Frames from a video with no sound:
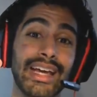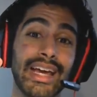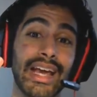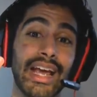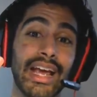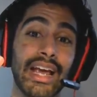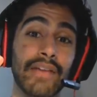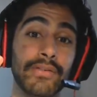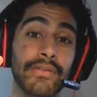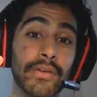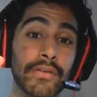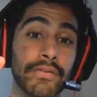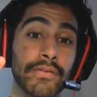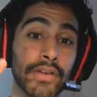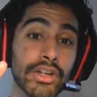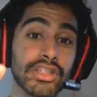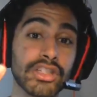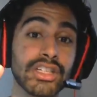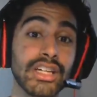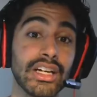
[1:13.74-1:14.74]
If you're
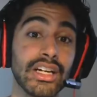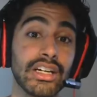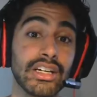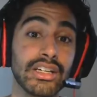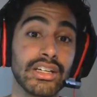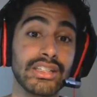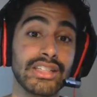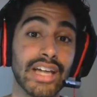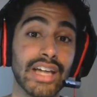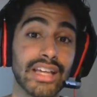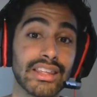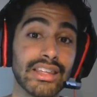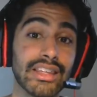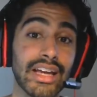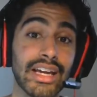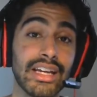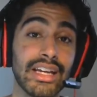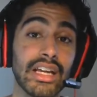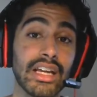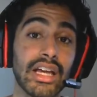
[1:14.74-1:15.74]
versing a good death
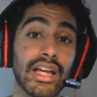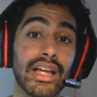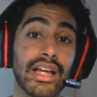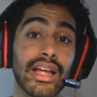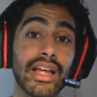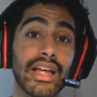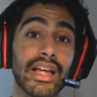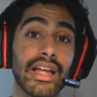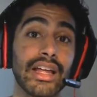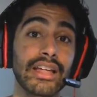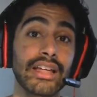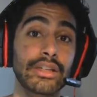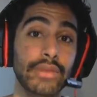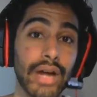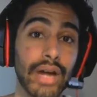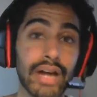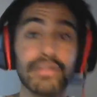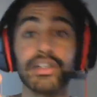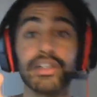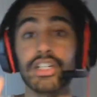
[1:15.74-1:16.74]
knight, you
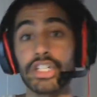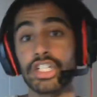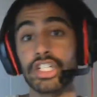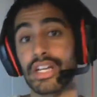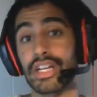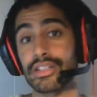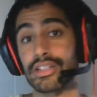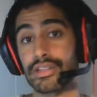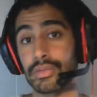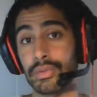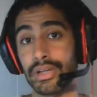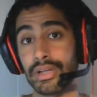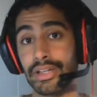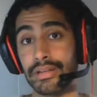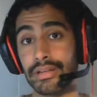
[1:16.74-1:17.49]
have a good chance to win,